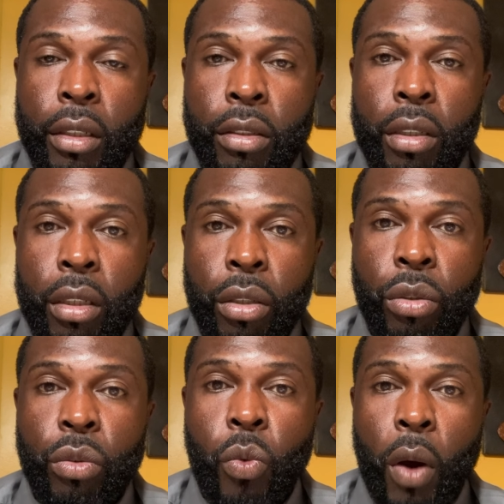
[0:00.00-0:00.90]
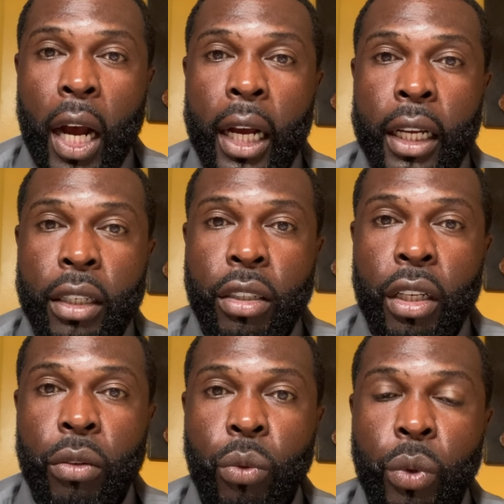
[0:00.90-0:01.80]
to include why
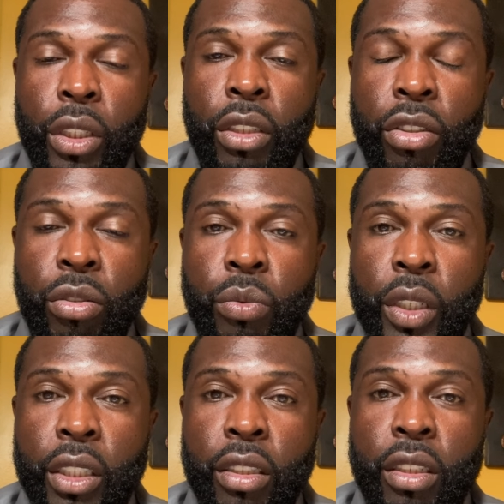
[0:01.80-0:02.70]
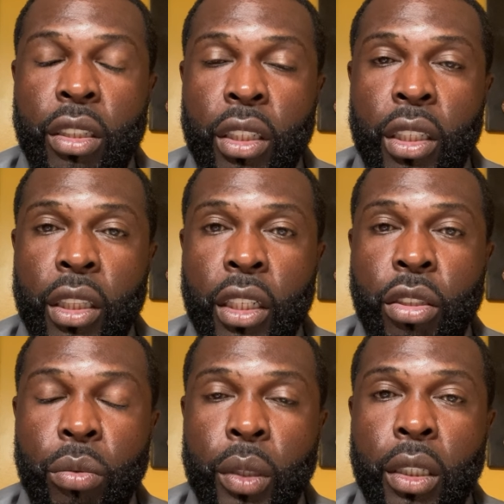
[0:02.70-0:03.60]
and what is the reason that
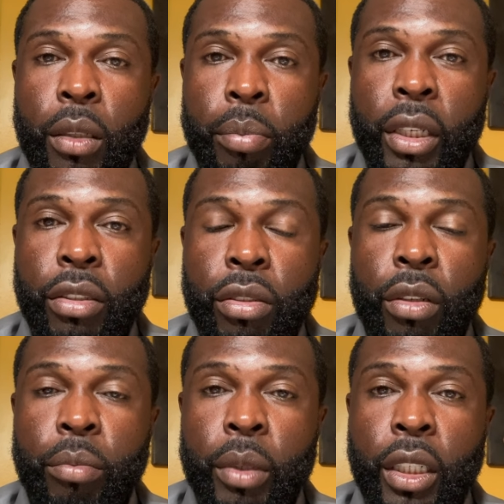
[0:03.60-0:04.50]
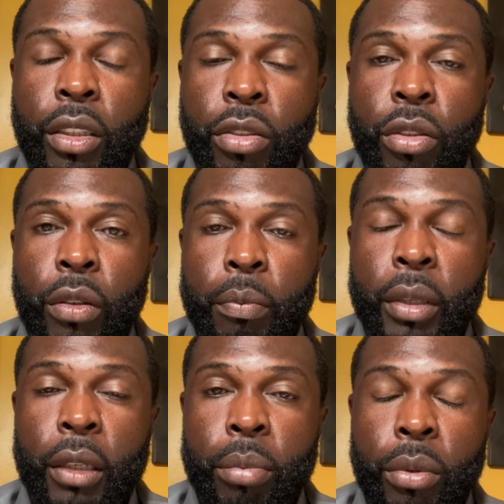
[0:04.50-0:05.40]
you're willing to pay certain money to certain
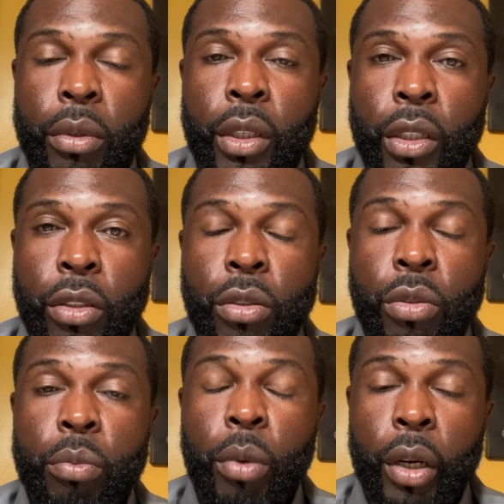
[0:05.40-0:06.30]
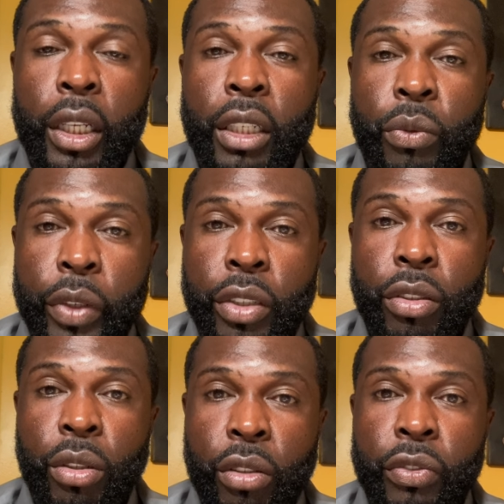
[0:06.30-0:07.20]
people to do marketing
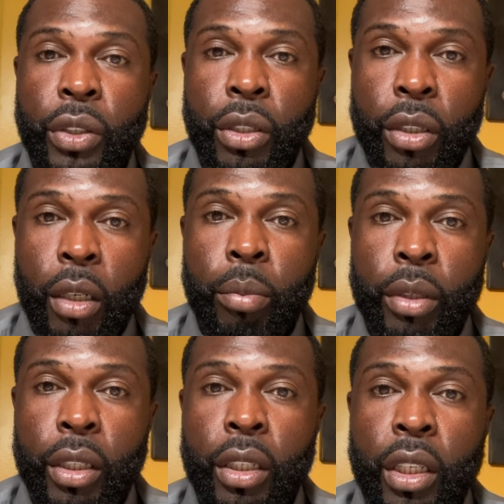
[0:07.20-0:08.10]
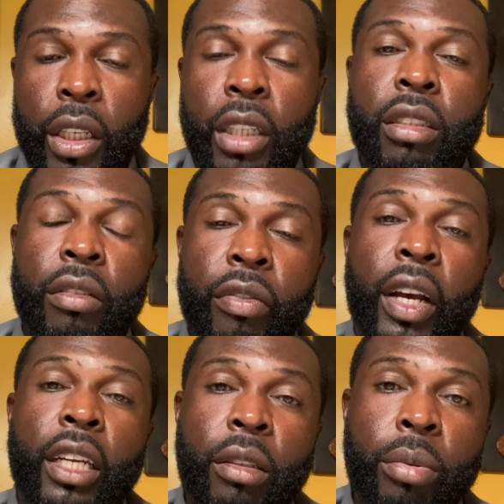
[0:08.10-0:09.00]
research for your company. Is it
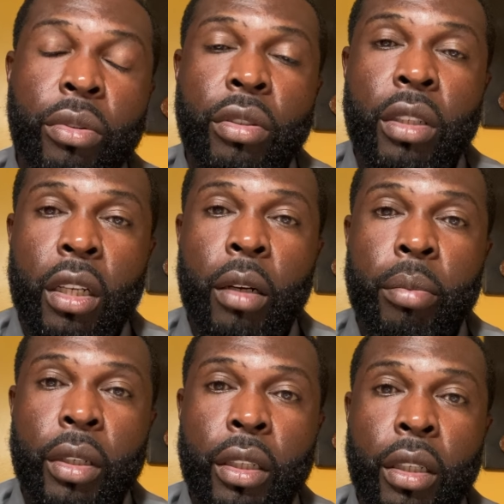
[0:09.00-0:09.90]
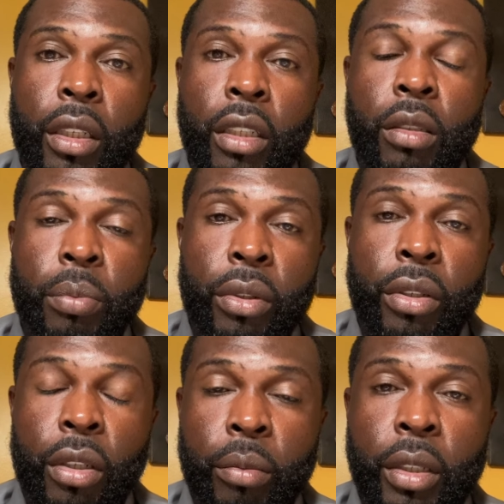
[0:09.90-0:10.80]
valuable to the company? Is the
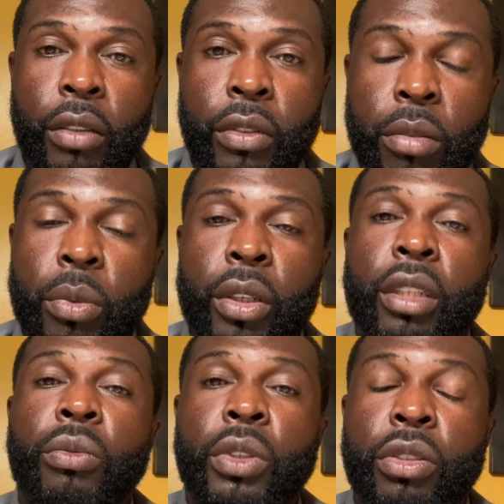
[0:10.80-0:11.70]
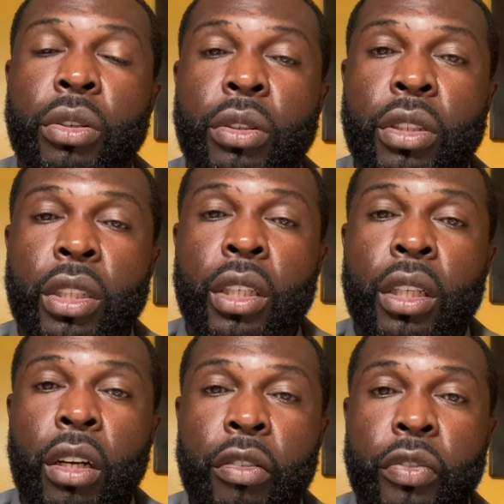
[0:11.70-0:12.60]
procurement of this marketing research
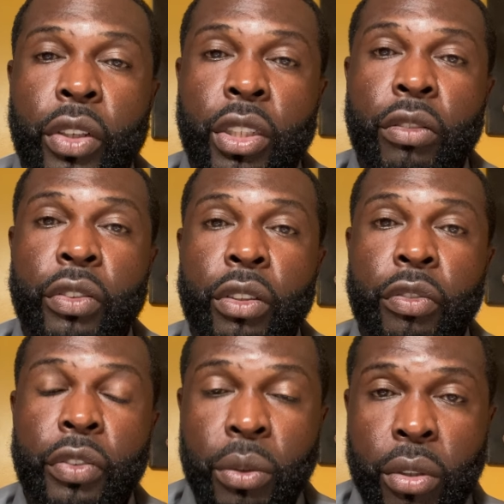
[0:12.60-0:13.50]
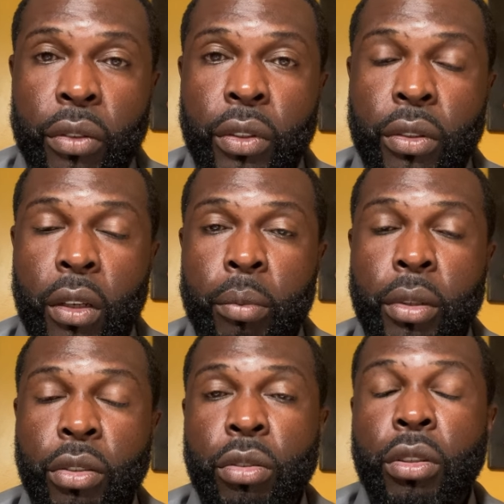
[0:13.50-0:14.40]
a function for the future of this
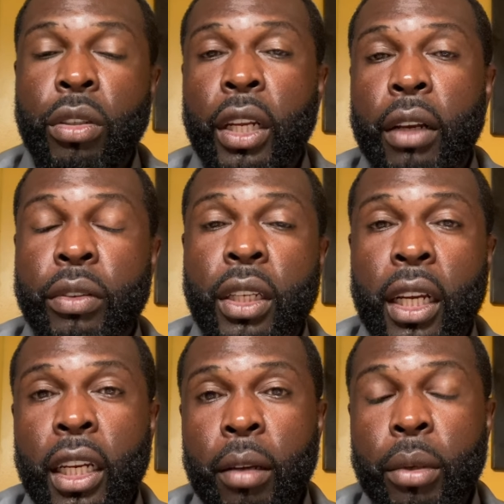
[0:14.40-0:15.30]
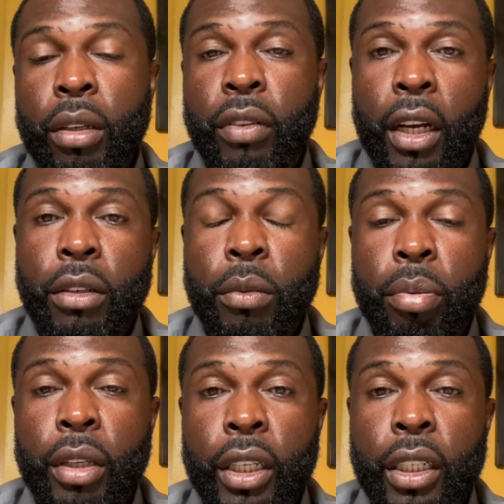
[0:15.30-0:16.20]
company, so you can have a dynamic of how you
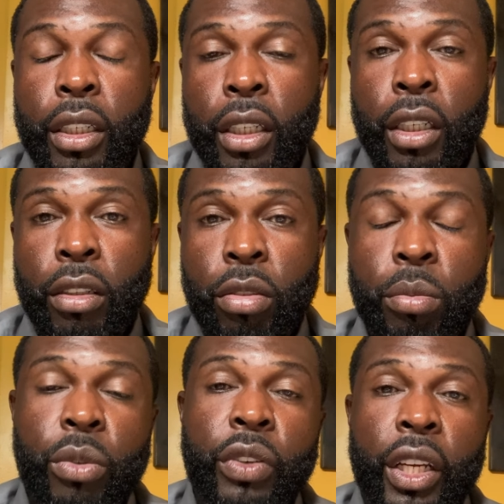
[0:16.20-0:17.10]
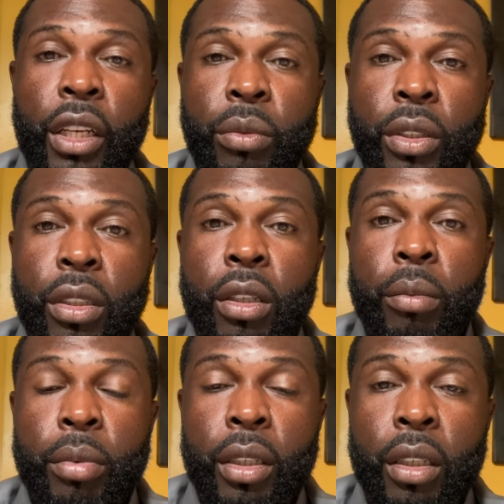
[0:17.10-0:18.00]
plan to move ahead with your
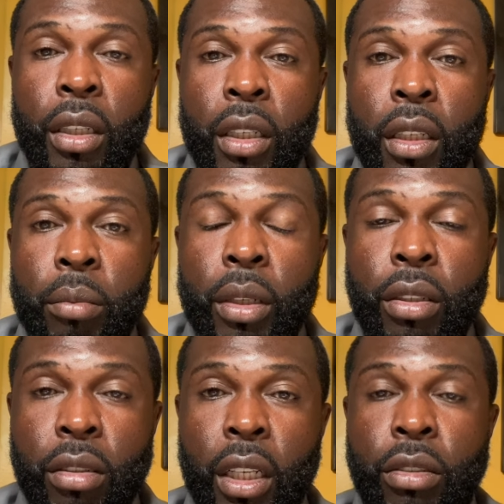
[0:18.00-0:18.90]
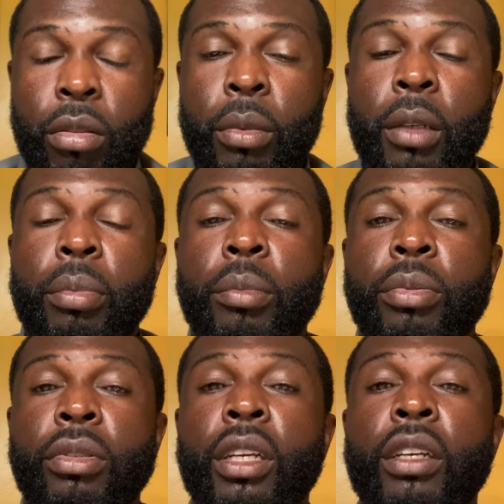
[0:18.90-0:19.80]
company? Because like so many
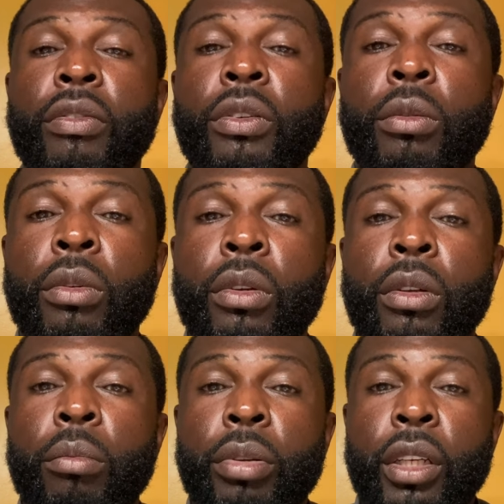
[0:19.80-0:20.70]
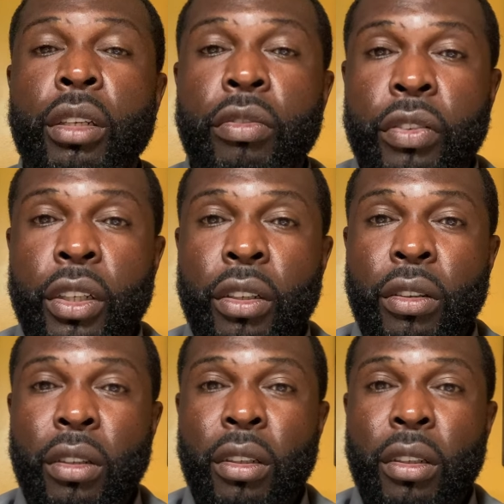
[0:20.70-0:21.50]
people say, if you plan to fail,